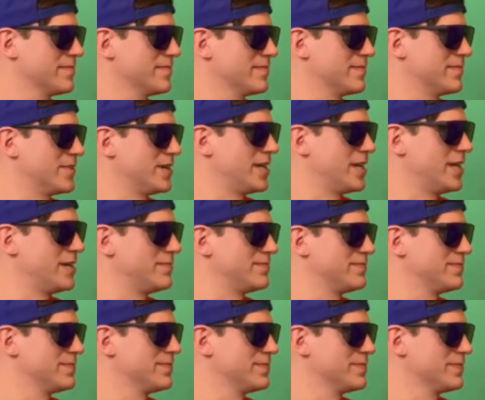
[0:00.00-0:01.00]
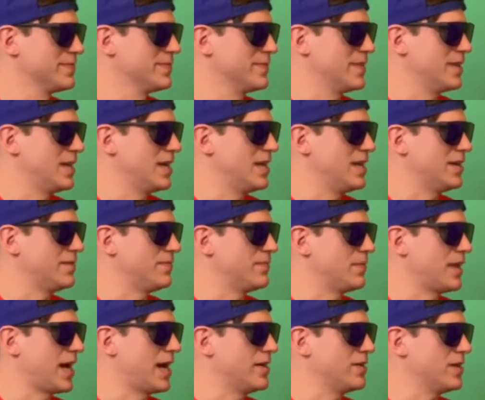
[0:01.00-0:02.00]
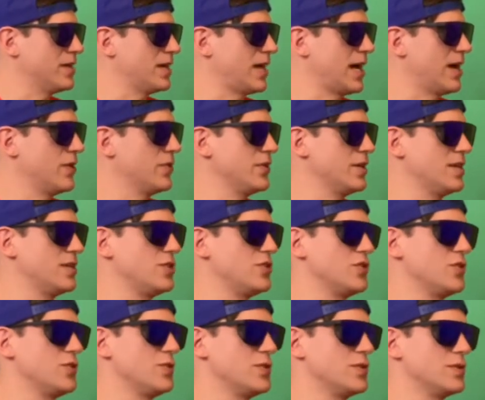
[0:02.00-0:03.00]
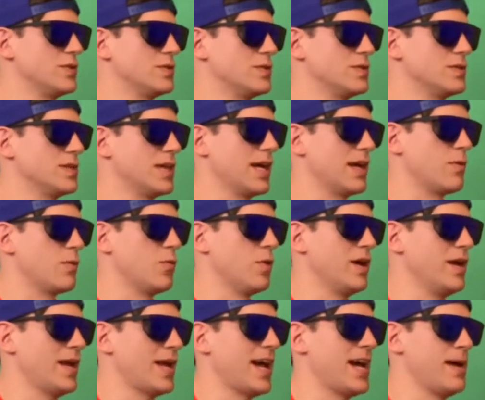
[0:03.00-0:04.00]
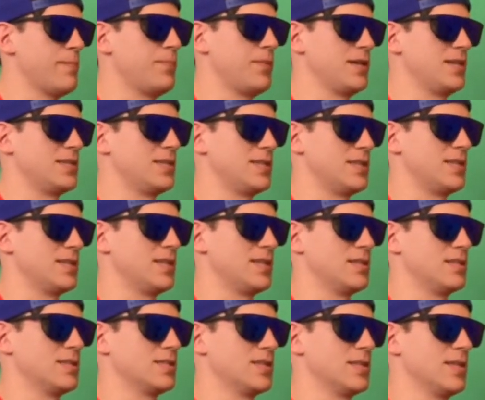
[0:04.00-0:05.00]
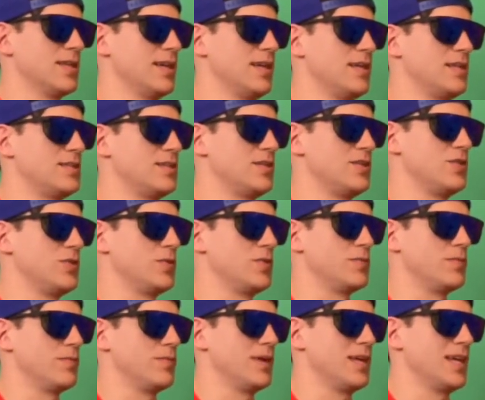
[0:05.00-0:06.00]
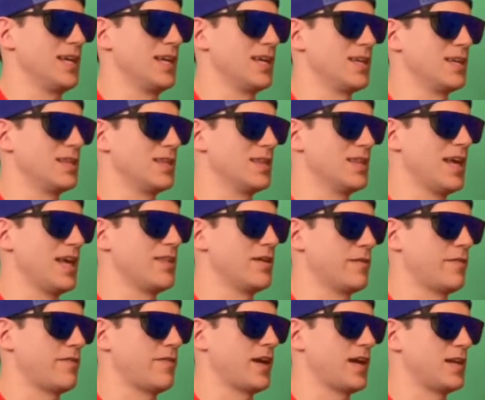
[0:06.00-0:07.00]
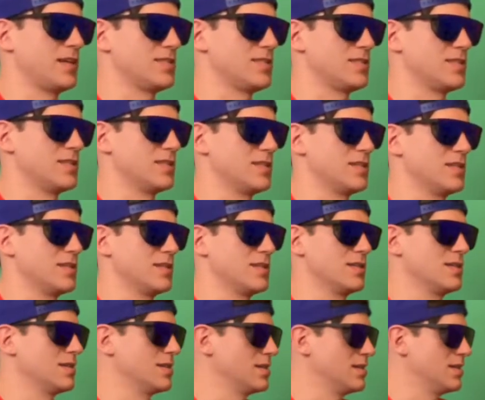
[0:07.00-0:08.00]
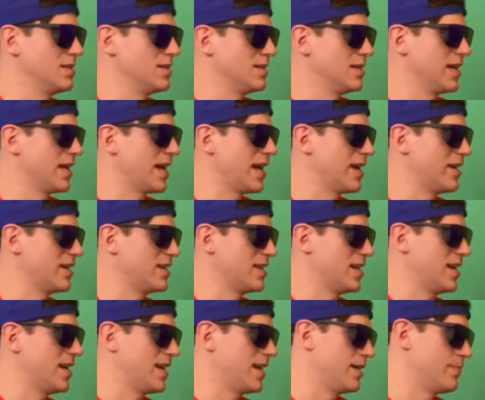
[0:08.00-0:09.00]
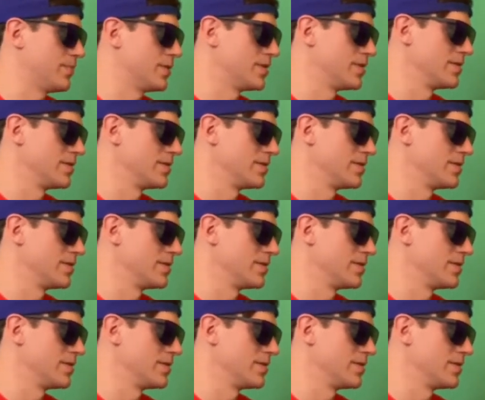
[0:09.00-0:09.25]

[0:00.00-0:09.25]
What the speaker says: Right. Yeah. How did you, what happened to lead to you getting Leatherface? How did that happen?